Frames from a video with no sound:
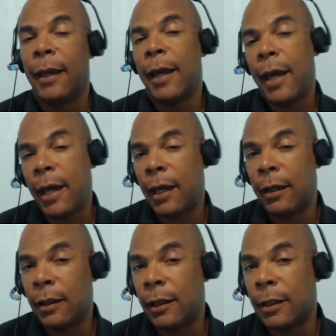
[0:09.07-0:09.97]

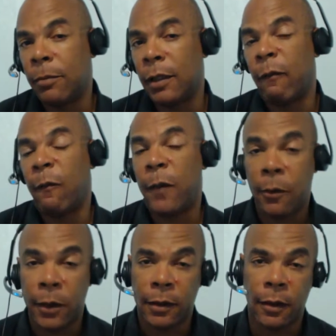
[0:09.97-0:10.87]
and it can be a
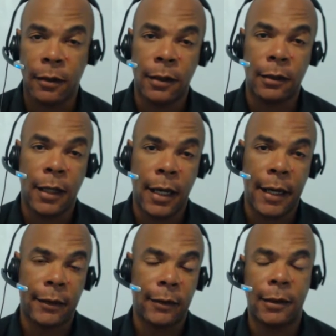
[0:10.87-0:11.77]
very daunting task,